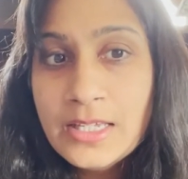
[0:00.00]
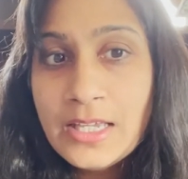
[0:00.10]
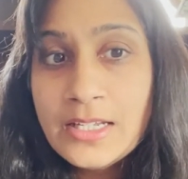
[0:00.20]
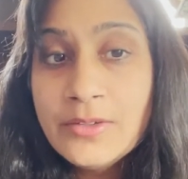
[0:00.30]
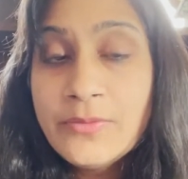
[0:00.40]

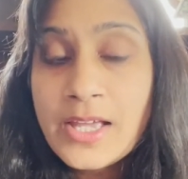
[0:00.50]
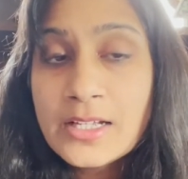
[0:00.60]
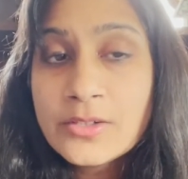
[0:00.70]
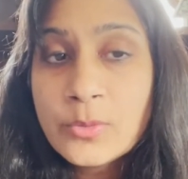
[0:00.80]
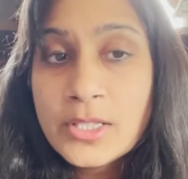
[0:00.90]
in
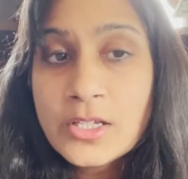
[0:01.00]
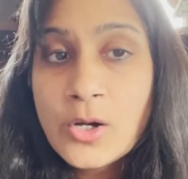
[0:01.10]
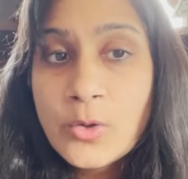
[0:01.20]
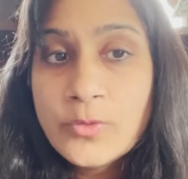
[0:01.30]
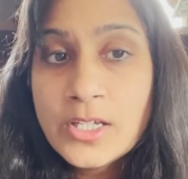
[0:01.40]
fact, with
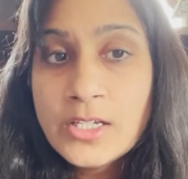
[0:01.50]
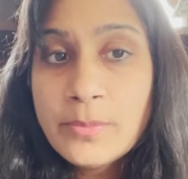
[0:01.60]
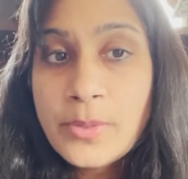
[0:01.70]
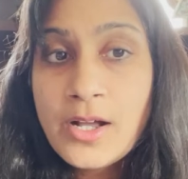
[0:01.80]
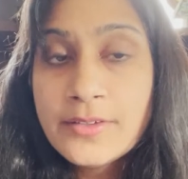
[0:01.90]
COVID
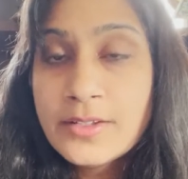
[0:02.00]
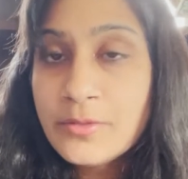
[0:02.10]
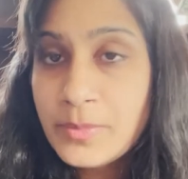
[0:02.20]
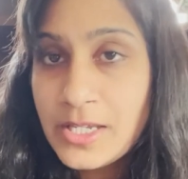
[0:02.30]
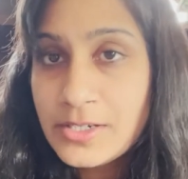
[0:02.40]
positive
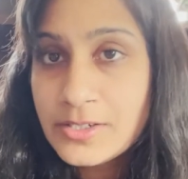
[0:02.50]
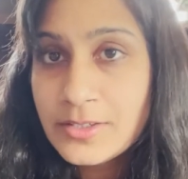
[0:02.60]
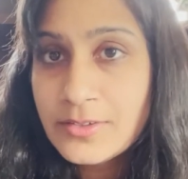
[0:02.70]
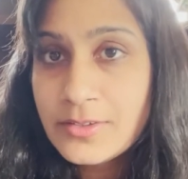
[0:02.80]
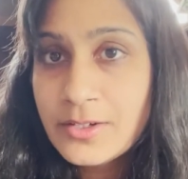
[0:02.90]

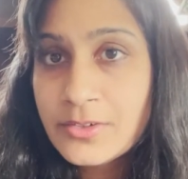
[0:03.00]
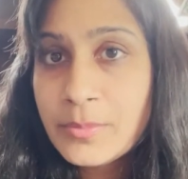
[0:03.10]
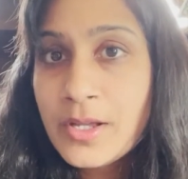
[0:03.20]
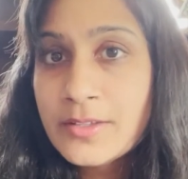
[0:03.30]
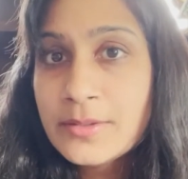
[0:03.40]
patients, there's the
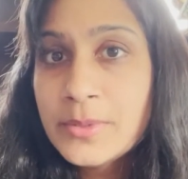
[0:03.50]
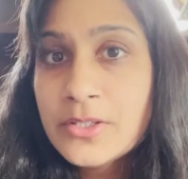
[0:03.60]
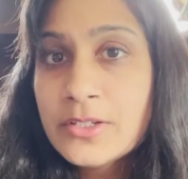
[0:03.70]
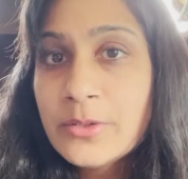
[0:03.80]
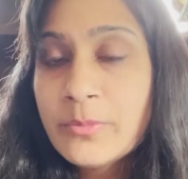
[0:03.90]

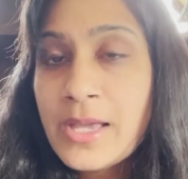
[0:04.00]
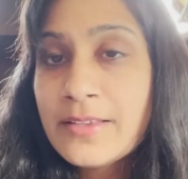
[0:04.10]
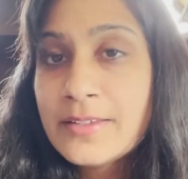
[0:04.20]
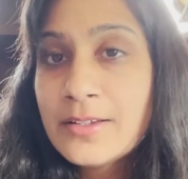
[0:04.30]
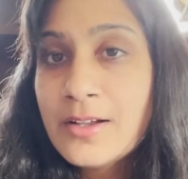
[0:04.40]
possibility of
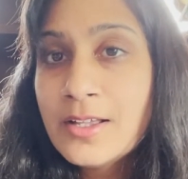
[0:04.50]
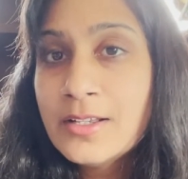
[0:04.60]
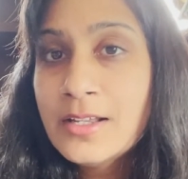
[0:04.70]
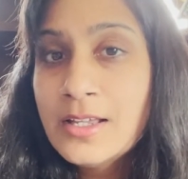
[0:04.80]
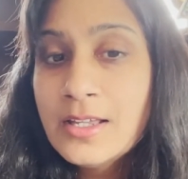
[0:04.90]
passing
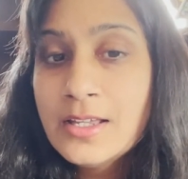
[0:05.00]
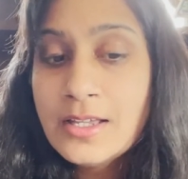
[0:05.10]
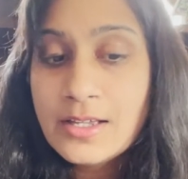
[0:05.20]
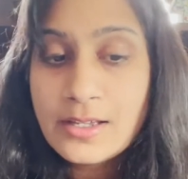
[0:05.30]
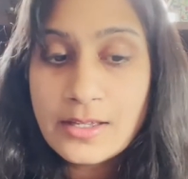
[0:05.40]
on
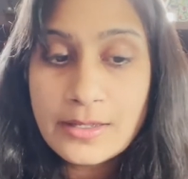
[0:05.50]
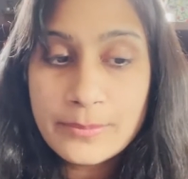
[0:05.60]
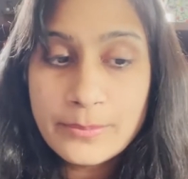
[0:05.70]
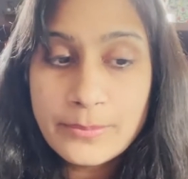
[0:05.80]
good